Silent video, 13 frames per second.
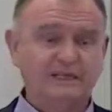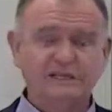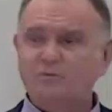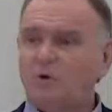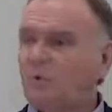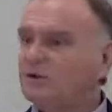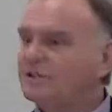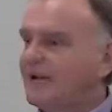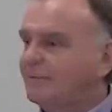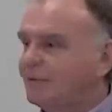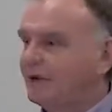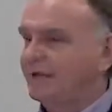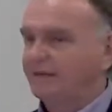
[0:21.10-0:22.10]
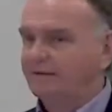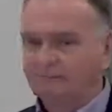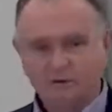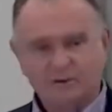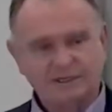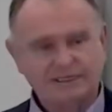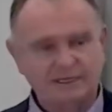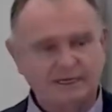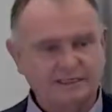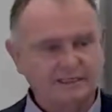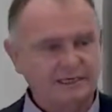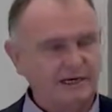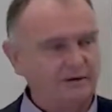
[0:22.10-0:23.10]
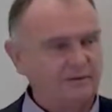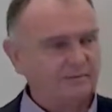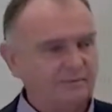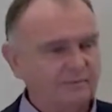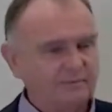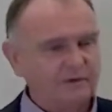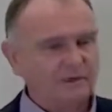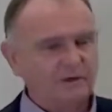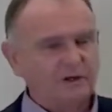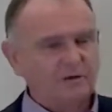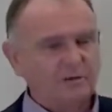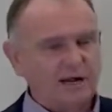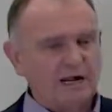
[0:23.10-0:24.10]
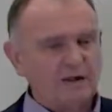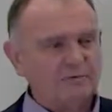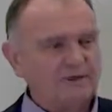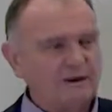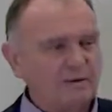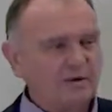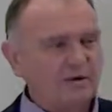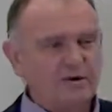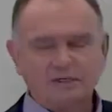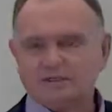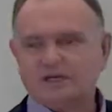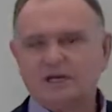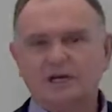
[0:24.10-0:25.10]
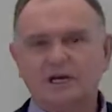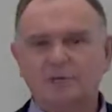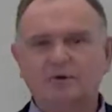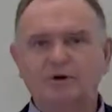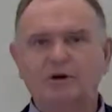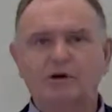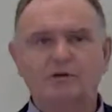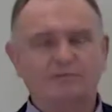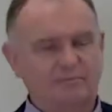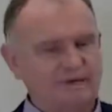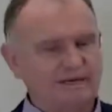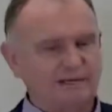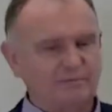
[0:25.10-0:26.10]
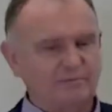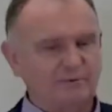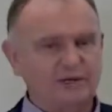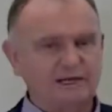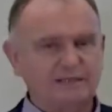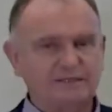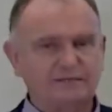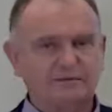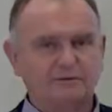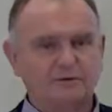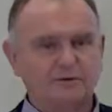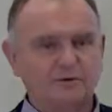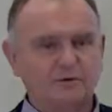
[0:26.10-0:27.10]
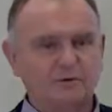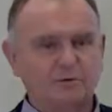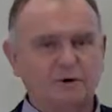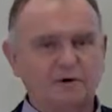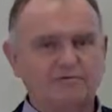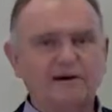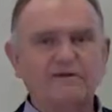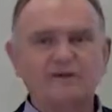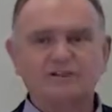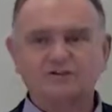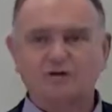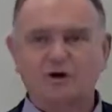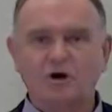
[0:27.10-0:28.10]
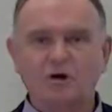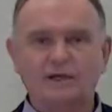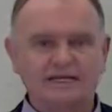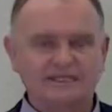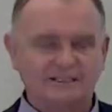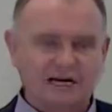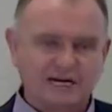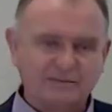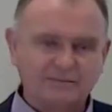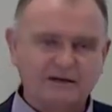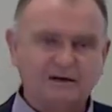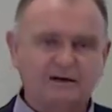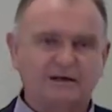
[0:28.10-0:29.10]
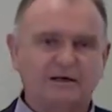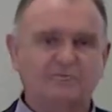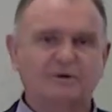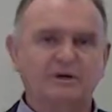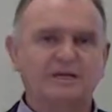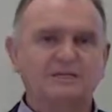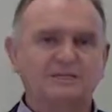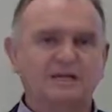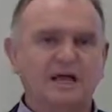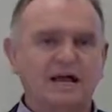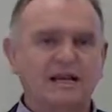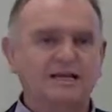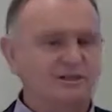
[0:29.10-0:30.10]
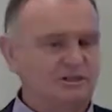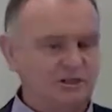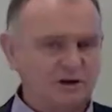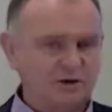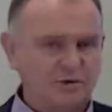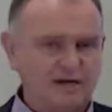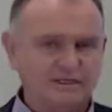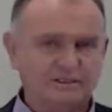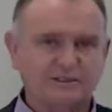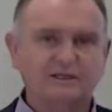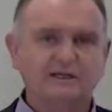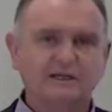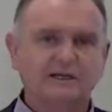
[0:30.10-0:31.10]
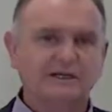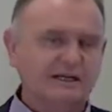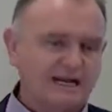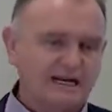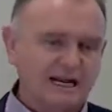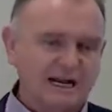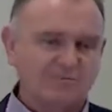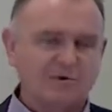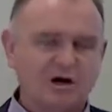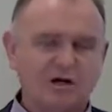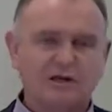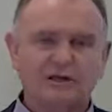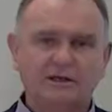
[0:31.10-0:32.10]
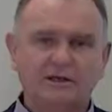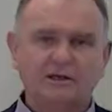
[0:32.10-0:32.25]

So what was happening 20 years ago? Well, there was a couple of big companies who were very strong in seismic, companies like GeoQuest, like Landmark,